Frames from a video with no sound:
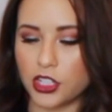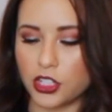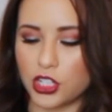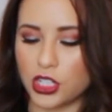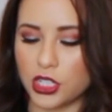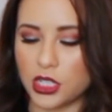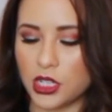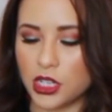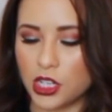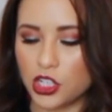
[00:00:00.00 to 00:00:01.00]
So it's
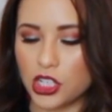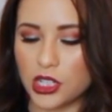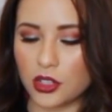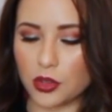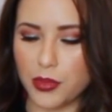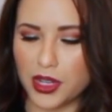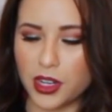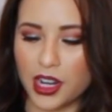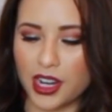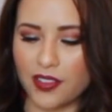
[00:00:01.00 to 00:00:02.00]
just a little
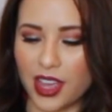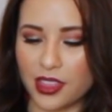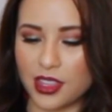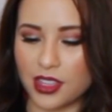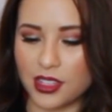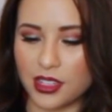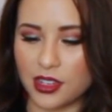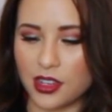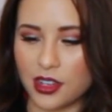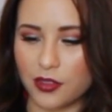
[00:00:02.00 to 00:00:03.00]
mirror, and I've had this
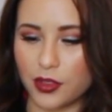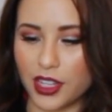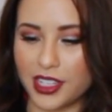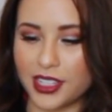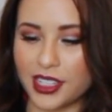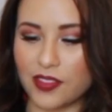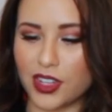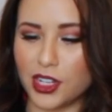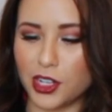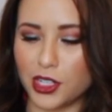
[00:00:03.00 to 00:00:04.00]
for like
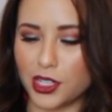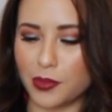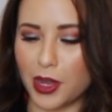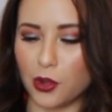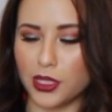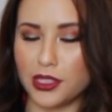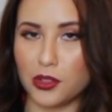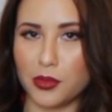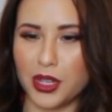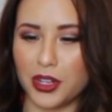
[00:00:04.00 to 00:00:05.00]
7 years. It's my only
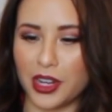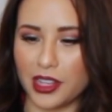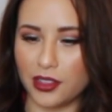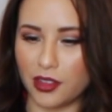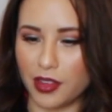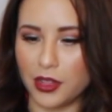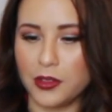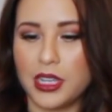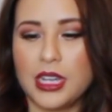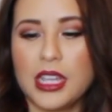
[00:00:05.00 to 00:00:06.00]
little mirror. I love Hello
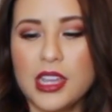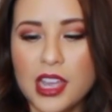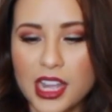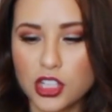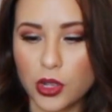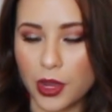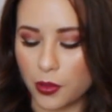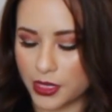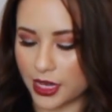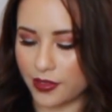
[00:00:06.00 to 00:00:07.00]
Kitty, and so I
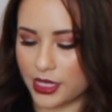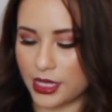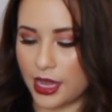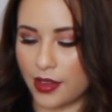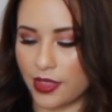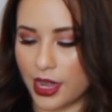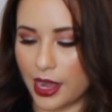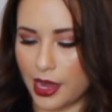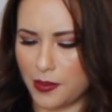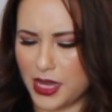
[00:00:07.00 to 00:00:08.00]
always obviously have that
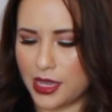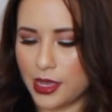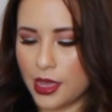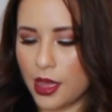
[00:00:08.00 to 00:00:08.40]
on me.